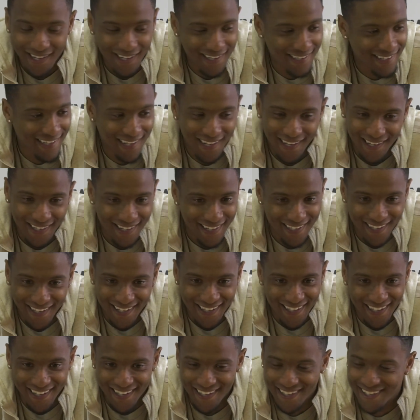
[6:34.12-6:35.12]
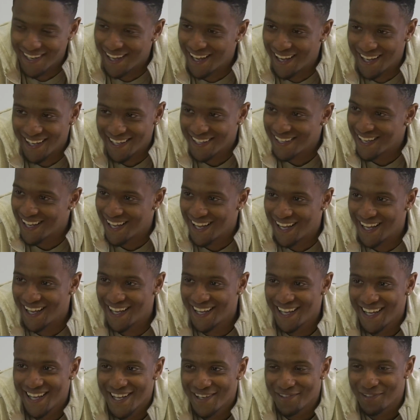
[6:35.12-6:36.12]

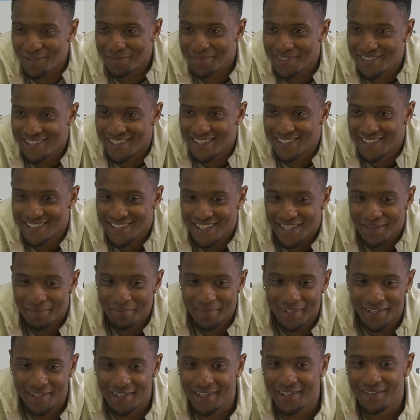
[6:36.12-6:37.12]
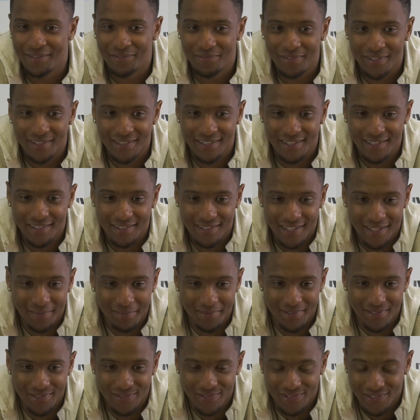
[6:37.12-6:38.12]
Nah. Won't be teaching Dan Bentley any French
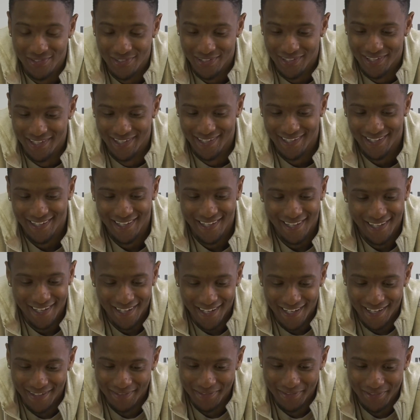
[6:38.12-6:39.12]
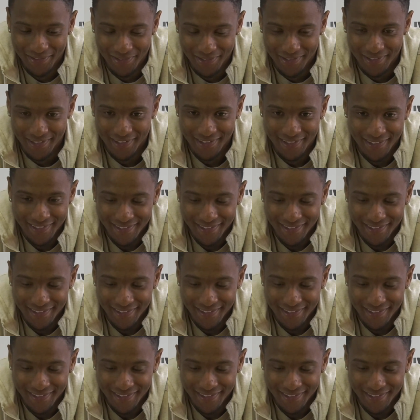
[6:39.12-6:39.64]
anytime soon, so I'm good.